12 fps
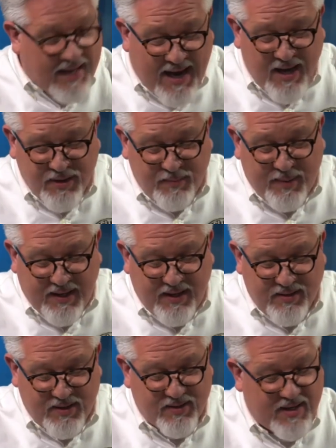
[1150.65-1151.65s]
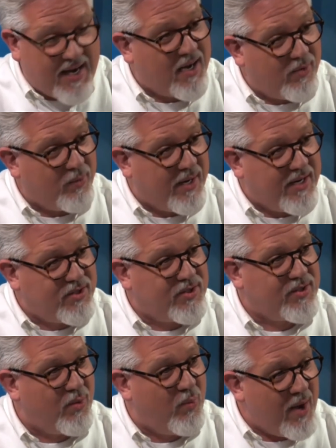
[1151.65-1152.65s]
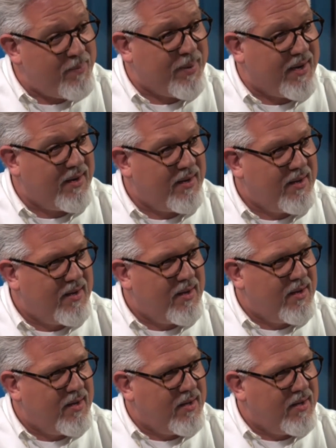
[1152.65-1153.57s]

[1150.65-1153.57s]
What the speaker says: the last piece is outrage as a weapon.